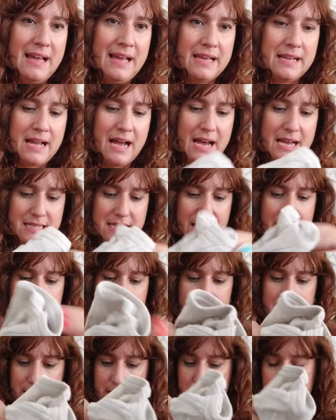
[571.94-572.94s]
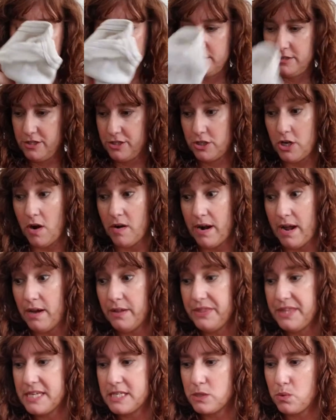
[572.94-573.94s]
Guys, I hate to start
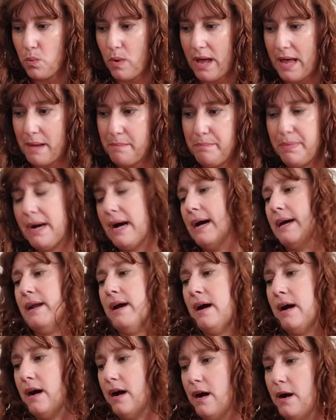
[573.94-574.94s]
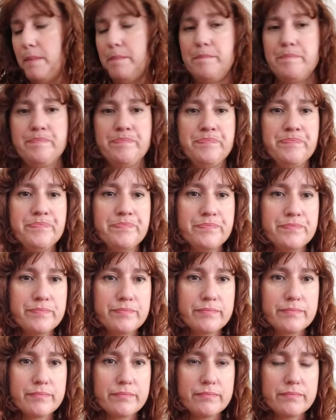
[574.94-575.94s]
out this way, but um,
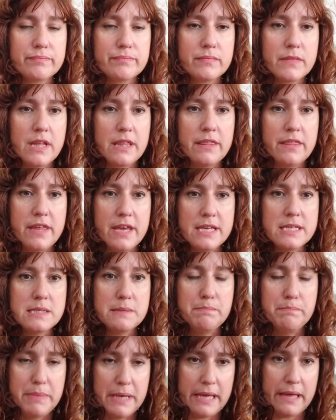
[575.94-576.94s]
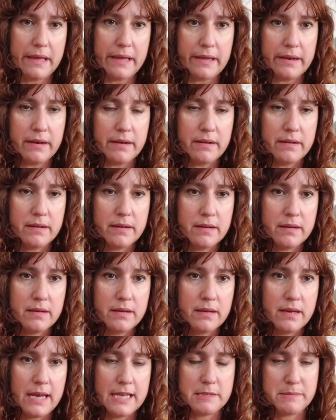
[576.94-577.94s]
this bin
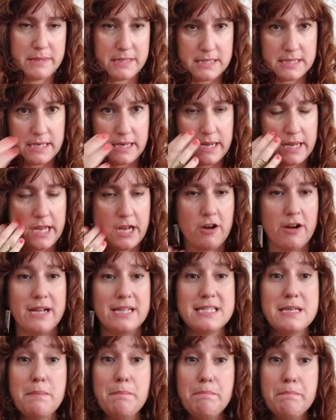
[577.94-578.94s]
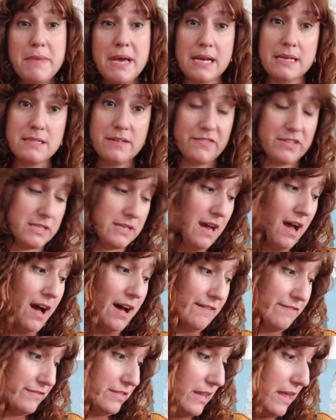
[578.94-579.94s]
has been sitting here. It's a mix of
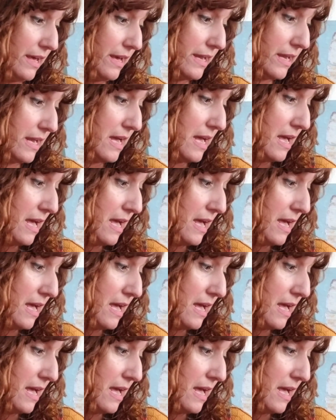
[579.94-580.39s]
stuff. Like,